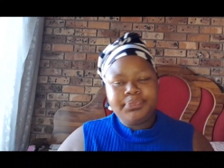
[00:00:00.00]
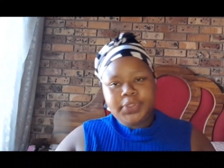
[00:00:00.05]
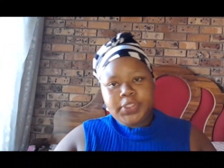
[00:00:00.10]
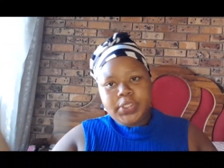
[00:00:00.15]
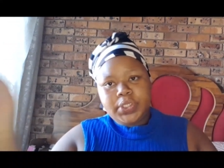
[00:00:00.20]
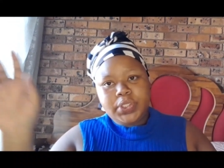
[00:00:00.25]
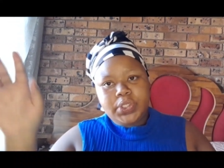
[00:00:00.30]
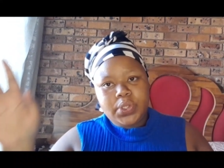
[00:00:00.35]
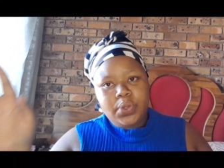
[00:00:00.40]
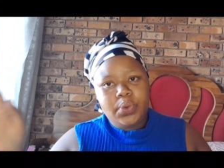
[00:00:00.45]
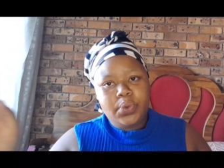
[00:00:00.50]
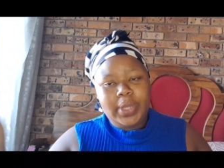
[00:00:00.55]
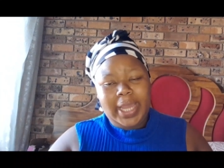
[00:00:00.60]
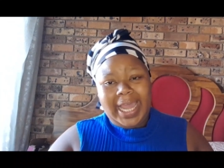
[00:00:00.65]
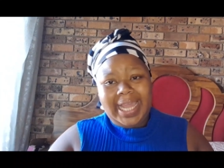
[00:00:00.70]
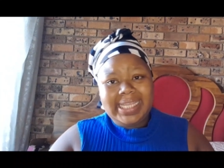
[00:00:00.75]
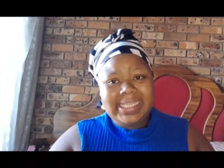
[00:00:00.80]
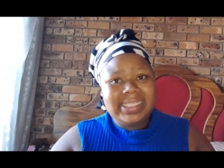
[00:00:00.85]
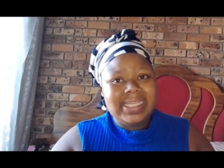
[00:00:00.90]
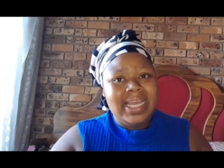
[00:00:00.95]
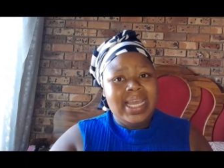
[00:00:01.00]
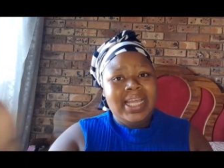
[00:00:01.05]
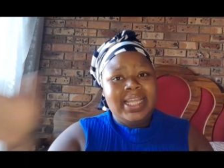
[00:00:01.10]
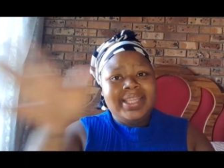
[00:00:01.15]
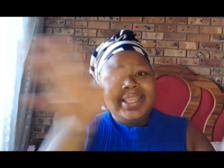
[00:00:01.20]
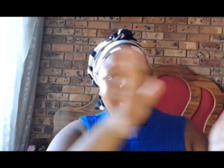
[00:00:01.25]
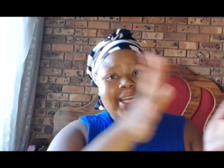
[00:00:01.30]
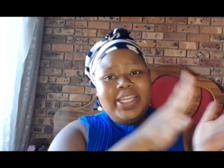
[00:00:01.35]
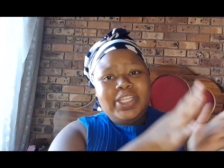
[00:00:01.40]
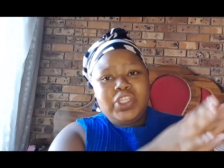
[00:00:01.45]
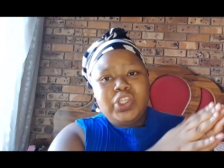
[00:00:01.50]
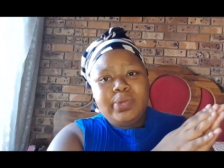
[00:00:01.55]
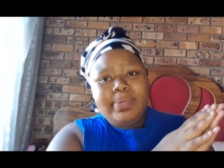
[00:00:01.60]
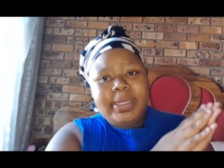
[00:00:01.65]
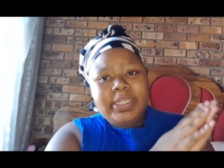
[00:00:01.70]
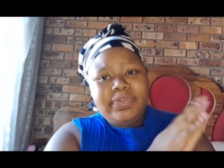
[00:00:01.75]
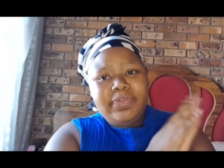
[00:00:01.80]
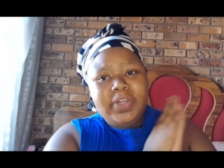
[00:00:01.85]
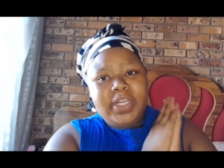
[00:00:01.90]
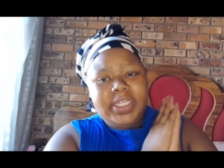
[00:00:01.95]
So guys, thank you so
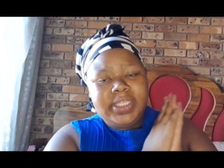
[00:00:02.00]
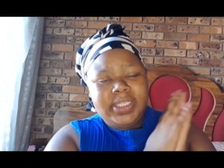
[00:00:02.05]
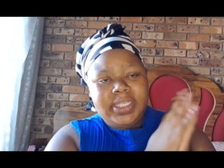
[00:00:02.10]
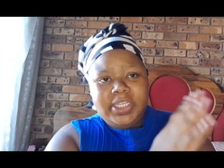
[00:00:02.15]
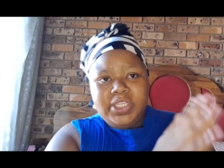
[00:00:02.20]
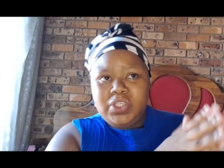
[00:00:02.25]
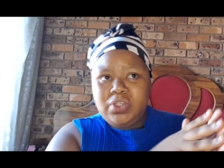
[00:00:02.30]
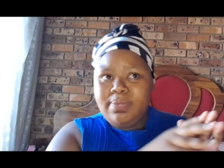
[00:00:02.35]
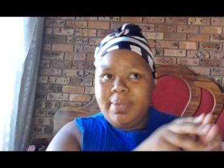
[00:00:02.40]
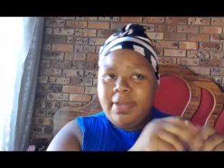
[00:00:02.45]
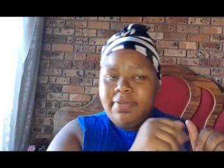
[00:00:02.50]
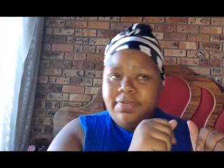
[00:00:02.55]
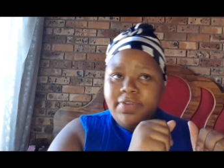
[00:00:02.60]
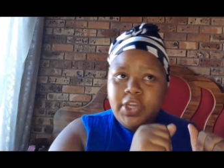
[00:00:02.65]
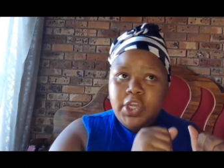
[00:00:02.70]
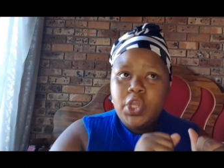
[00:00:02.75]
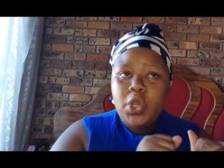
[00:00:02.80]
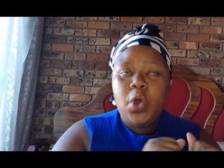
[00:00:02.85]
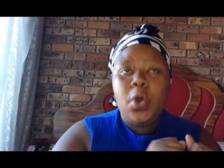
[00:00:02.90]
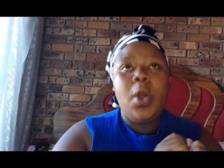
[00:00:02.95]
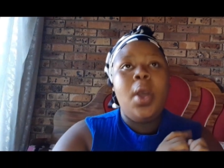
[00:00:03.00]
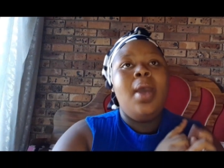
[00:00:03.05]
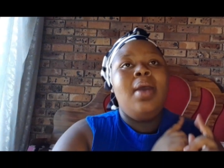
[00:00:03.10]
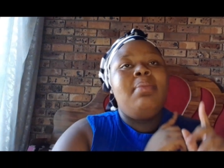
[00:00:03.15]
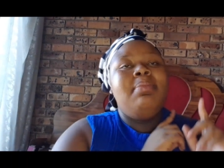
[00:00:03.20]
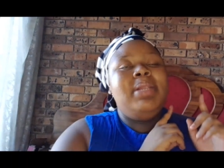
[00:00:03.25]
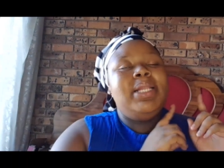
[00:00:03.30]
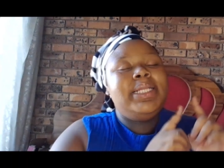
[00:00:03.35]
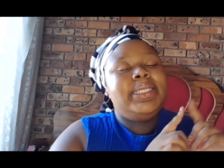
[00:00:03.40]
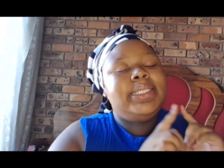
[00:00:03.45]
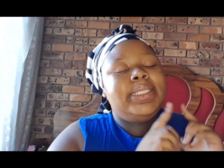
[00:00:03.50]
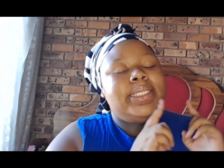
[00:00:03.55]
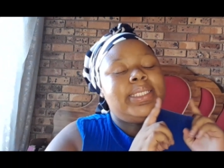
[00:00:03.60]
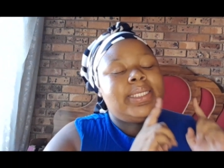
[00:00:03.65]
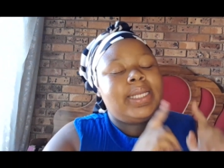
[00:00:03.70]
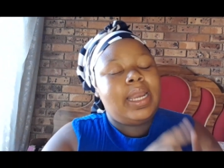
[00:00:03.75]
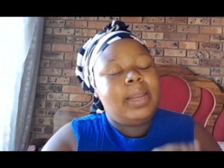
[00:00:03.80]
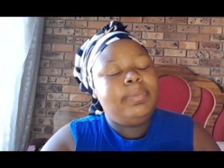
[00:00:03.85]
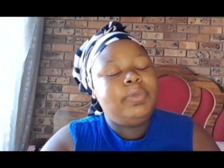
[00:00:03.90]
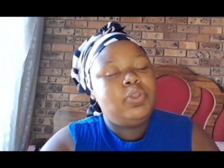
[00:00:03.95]
much for listening to my video. Please
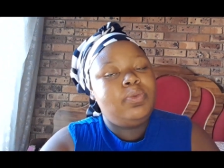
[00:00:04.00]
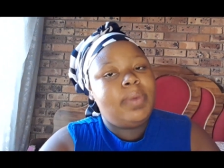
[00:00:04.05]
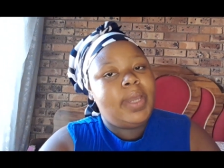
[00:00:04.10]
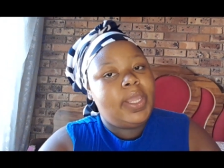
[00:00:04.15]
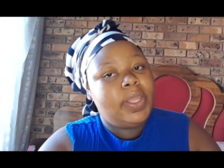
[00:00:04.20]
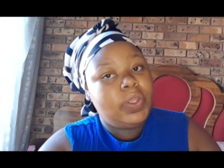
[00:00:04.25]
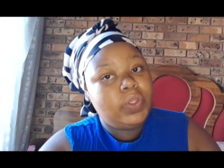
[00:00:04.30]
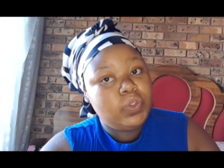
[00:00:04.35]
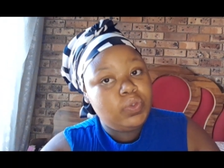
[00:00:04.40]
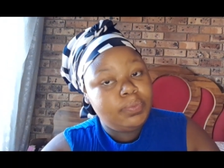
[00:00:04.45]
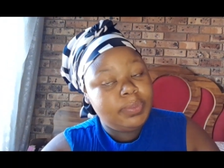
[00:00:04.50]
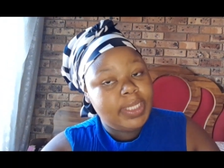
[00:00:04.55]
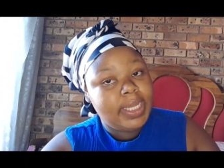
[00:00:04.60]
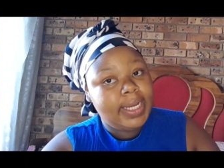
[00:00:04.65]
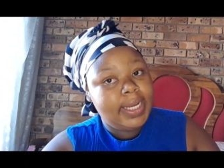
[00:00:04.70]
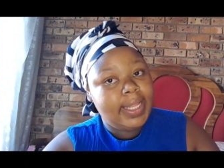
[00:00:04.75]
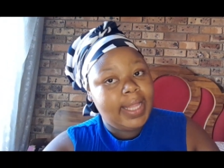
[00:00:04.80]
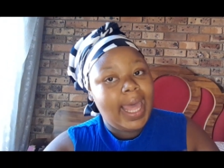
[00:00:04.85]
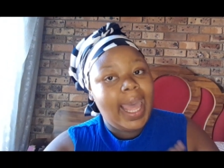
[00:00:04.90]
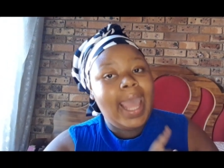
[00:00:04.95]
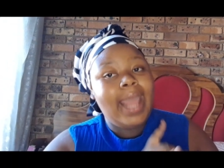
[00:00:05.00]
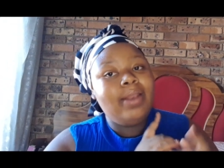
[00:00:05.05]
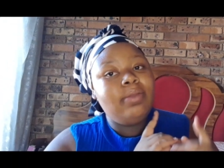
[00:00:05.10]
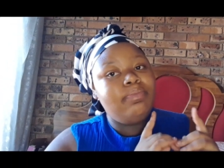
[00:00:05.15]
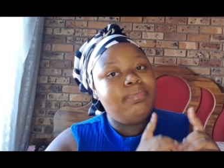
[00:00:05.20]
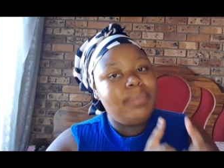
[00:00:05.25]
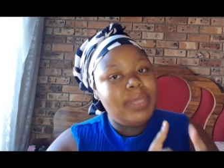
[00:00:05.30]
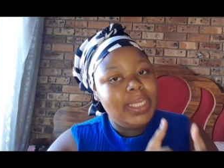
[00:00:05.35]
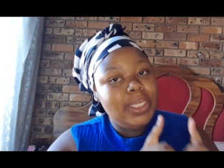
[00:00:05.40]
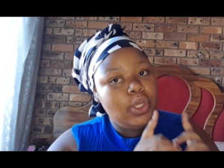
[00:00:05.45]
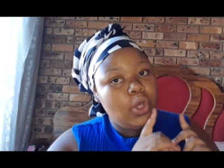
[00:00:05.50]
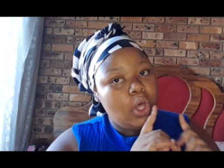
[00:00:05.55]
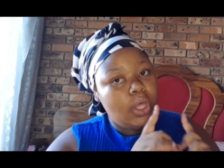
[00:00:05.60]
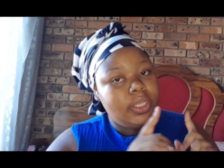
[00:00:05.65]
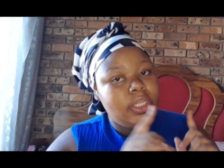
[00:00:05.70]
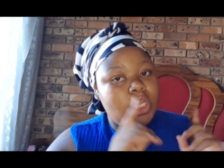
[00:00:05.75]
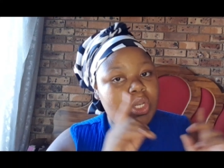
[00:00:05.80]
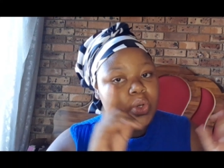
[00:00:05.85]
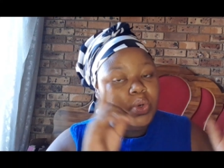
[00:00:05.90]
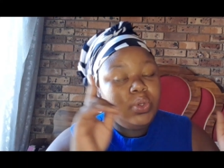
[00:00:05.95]
subscribe to my YouTube channel and be on
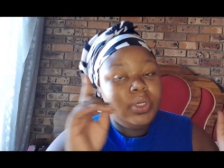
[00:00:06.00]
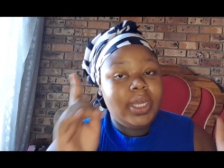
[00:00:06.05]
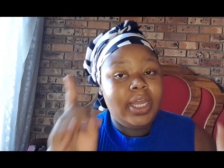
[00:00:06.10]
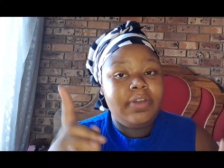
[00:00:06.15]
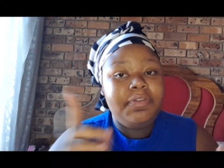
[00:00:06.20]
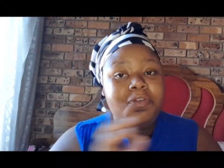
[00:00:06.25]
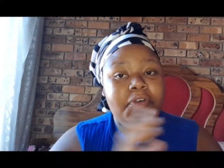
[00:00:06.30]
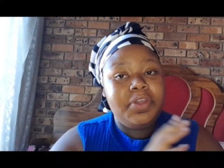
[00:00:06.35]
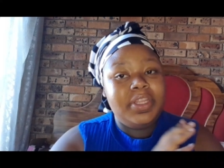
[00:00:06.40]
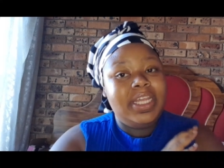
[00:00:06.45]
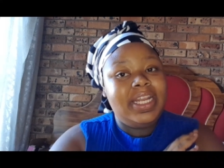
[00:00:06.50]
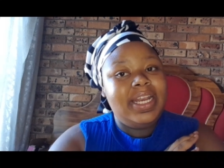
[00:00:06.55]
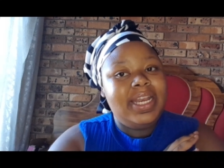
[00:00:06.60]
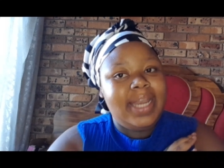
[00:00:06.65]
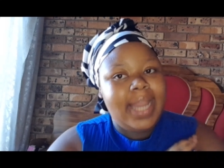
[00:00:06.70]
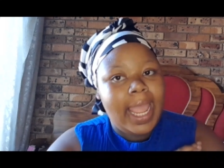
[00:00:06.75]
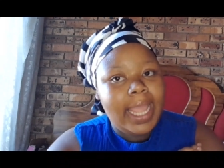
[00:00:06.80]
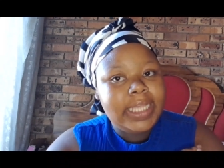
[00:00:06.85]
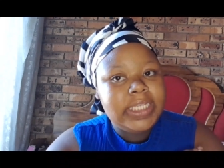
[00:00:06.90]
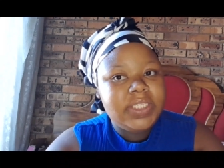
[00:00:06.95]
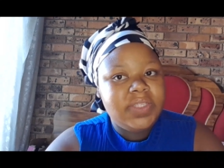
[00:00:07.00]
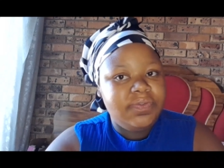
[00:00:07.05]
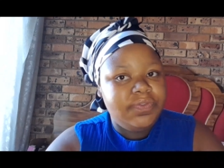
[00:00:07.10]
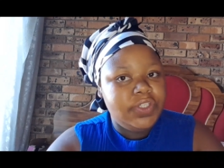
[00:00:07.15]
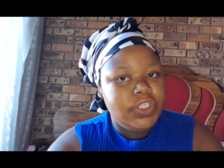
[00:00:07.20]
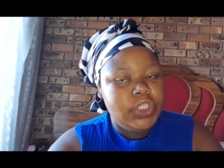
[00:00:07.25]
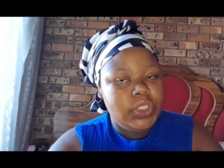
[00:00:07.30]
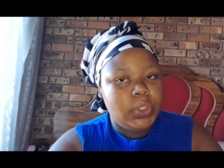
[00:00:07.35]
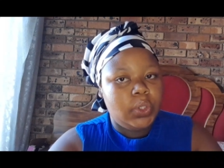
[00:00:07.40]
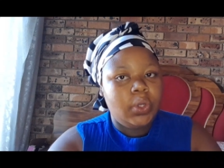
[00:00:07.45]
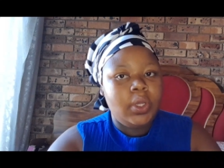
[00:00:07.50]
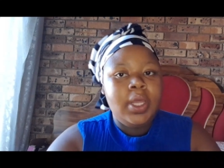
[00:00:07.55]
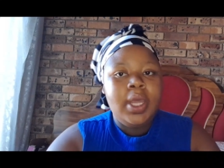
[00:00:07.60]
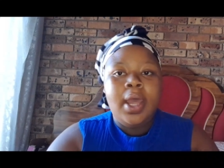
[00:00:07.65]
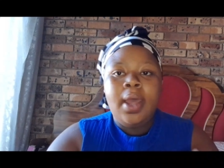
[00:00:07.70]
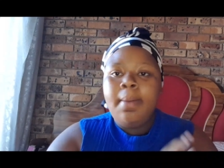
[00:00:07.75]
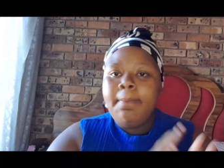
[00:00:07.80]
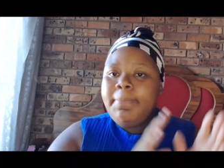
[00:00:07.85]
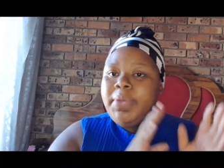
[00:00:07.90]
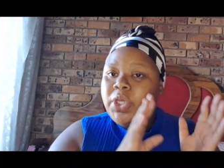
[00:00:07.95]
the lookout for the next video,
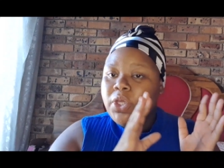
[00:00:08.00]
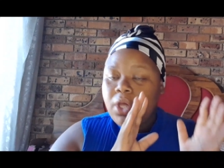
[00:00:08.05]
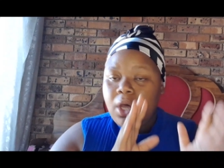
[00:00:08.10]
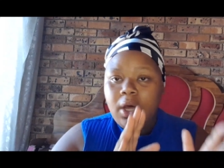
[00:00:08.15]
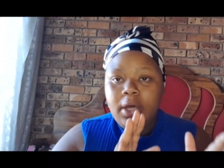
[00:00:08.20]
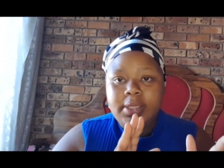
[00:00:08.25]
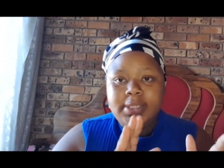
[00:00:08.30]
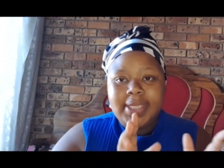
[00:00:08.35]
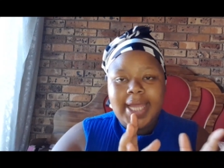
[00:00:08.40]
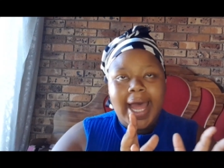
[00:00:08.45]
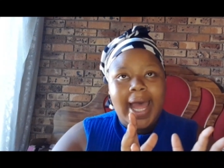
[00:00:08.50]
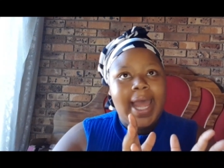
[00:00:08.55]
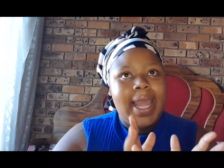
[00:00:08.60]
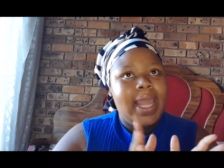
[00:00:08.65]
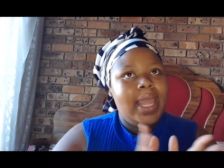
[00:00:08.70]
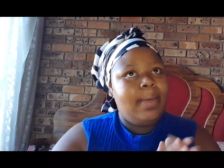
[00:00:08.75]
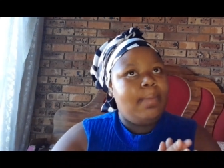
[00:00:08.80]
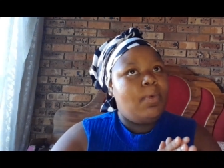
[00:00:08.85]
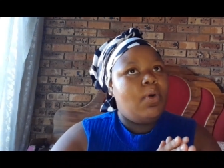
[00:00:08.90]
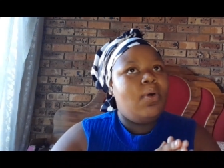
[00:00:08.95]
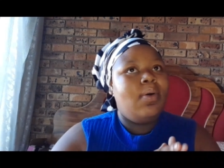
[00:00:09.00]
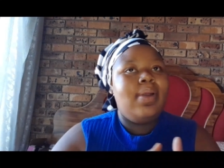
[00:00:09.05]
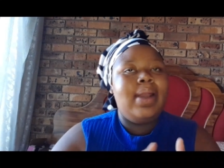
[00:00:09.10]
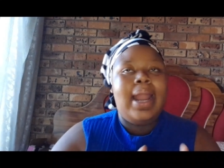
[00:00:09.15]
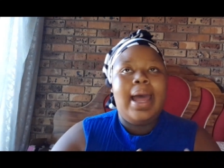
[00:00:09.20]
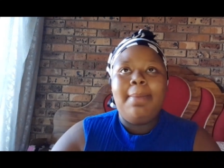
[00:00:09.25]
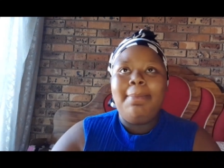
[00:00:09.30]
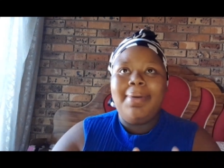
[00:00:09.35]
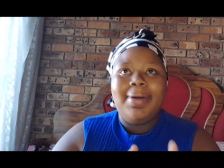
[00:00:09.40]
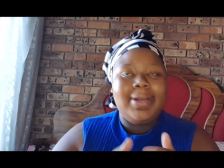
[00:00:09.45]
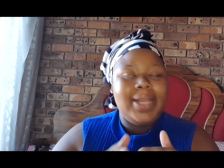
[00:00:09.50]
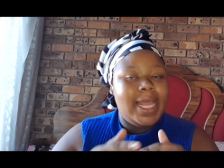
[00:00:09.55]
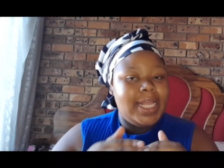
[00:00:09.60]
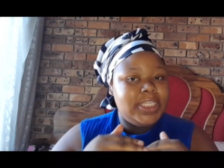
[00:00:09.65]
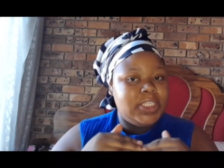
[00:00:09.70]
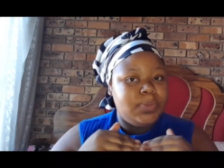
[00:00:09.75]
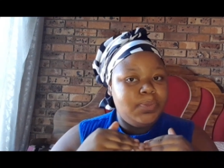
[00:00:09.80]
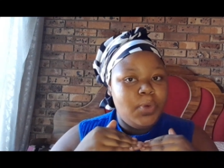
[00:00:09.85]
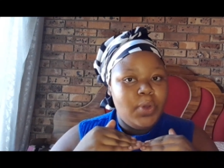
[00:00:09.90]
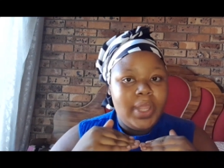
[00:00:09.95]
because I am all about
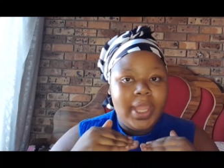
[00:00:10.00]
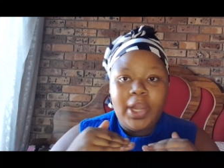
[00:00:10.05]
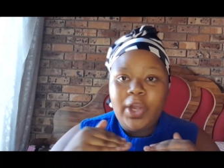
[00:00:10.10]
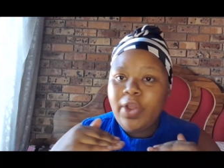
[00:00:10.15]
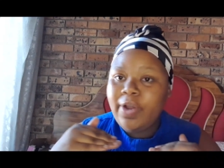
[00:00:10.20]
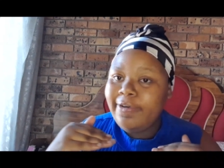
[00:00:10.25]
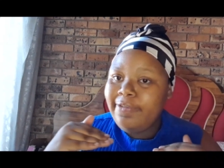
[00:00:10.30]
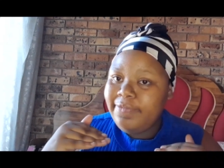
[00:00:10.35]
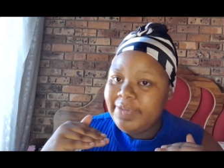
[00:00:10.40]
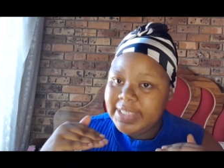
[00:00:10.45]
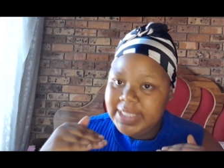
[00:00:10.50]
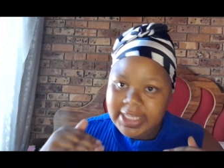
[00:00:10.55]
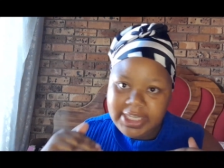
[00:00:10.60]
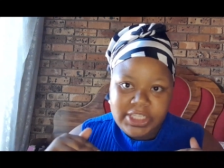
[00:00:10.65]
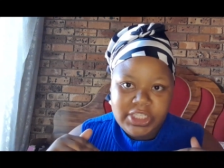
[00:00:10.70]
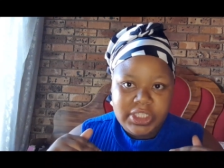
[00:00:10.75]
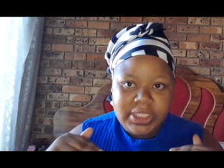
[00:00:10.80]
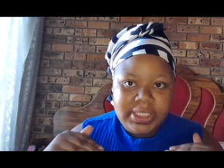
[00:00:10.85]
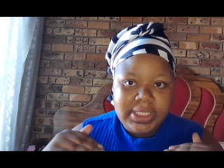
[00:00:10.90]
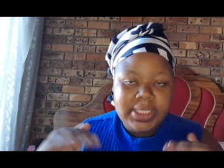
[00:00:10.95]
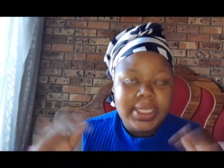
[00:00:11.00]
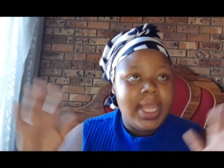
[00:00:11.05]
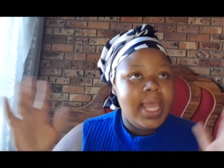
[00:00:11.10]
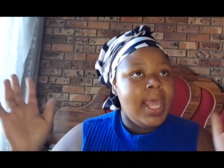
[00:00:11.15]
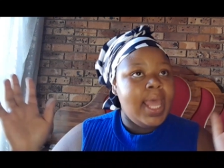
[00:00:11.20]
unspoken conversations